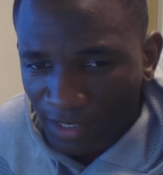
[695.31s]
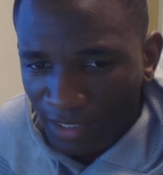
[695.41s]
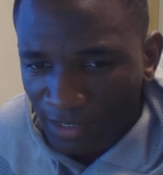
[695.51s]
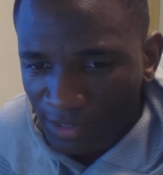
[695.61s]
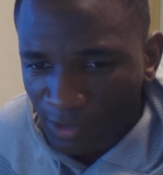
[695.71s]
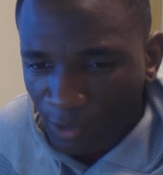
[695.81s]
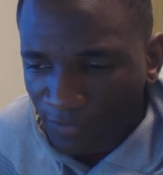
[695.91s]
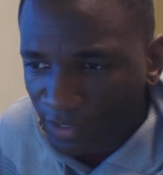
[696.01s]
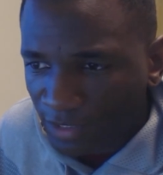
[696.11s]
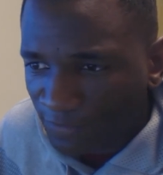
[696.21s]
And so
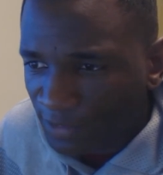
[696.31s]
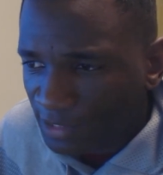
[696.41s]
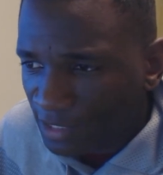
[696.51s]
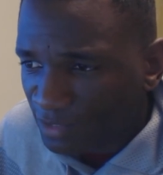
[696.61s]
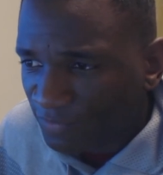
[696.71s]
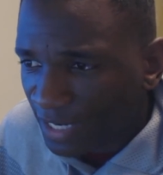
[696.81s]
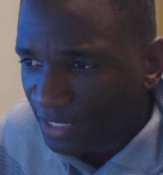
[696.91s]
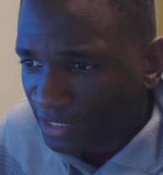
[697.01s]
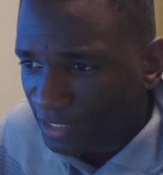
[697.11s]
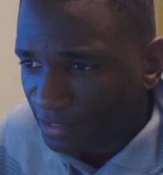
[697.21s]
if he does
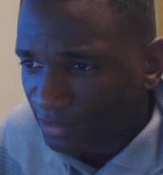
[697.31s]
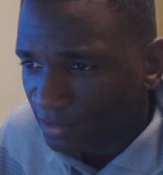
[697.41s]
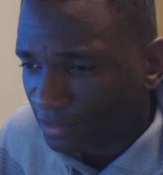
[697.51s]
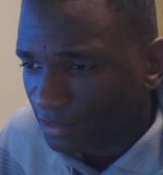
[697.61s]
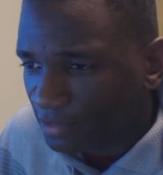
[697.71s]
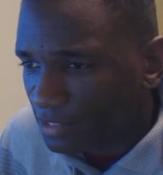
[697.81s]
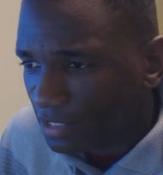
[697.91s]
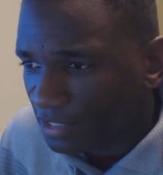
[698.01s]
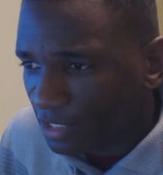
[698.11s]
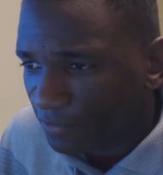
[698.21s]
fight again and
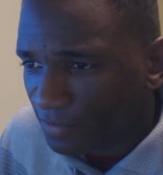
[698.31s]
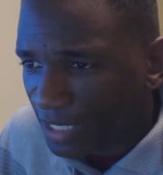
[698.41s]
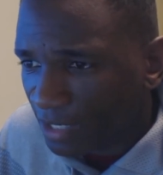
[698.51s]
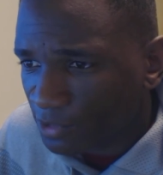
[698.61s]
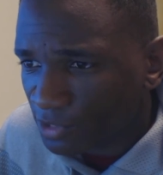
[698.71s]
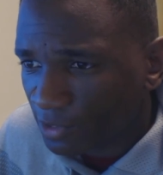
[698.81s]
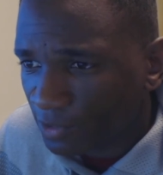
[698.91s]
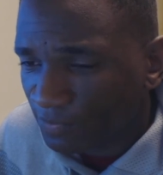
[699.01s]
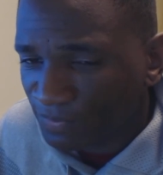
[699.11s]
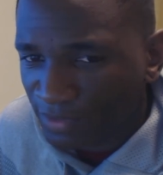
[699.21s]
say a year from now or so,